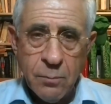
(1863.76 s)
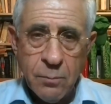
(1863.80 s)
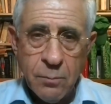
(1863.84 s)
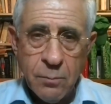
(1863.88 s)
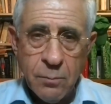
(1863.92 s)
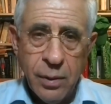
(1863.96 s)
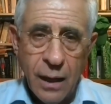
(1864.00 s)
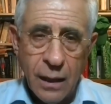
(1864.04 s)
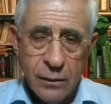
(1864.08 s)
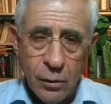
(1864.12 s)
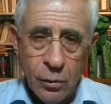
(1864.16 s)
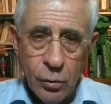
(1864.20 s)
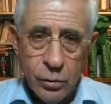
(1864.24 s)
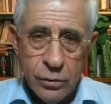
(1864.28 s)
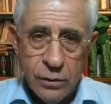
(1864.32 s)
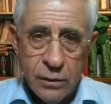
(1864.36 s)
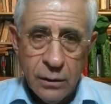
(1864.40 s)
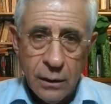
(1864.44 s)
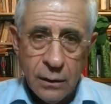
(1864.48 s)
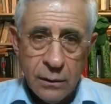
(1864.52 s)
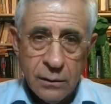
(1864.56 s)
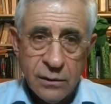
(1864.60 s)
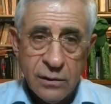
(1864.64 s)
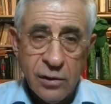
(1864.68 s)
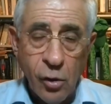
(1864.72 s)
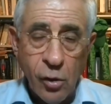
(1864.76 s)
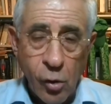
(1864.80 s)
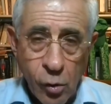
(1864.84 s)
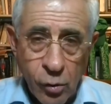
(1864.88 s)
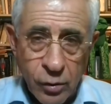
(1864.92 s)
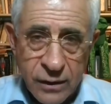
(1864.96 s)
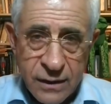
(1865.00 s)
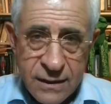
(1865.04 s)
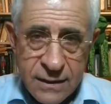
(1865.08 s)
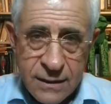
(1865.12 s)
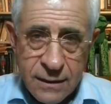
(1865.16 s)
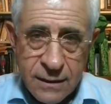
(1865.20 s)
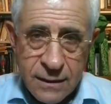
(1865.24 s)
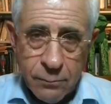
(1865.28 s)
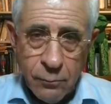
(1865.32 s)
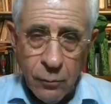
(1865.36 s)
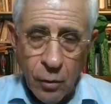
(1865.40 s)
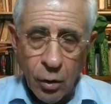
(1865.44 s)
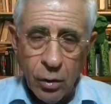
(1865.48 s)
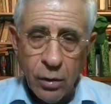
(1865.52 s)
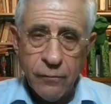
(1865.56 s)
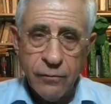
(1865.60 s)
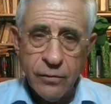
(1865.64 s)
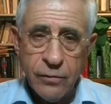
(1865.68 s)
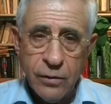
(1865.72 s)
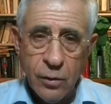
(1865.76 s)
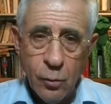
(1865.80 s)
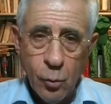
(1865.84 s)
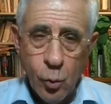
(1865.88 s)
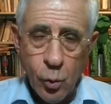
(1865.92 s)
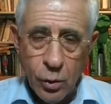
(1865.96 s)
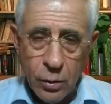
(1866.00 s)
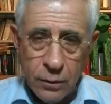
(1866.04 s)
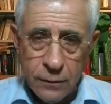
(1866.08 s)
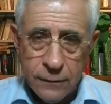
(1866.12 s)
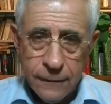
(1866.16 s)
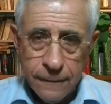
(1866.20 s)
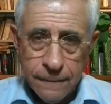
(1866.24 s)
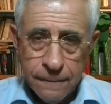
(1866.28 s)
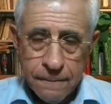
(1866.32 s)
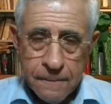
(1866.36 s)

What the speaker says: Brotherhood terrorism all over the world.